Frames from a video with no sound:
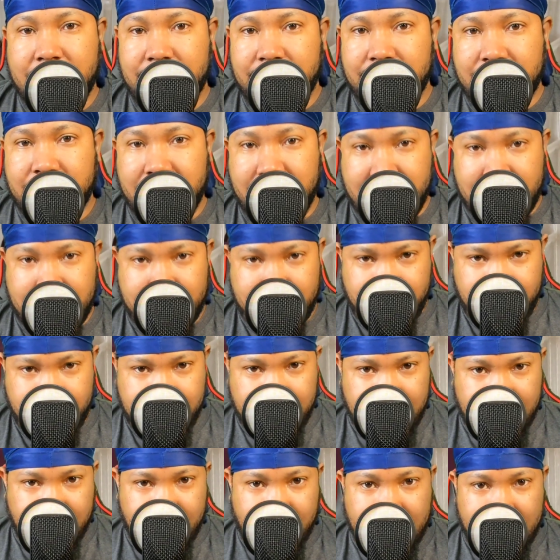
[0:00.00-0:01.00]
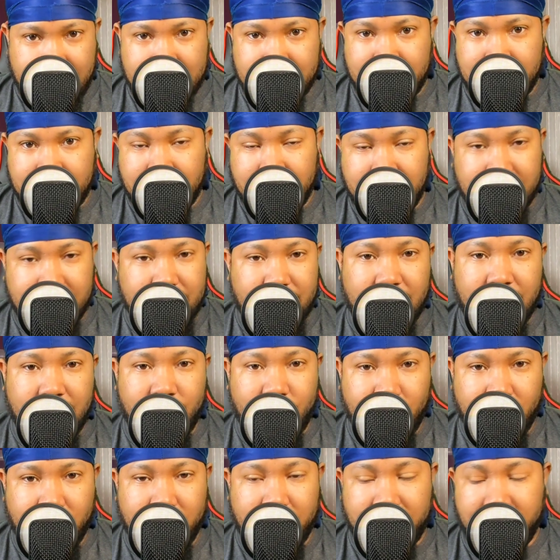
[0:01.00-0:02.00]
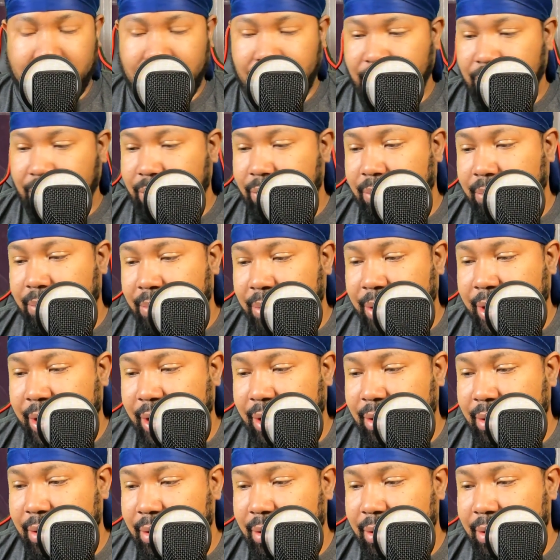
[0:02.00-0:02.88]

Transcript: And I do need to wash my hair, so I'm warning you. But,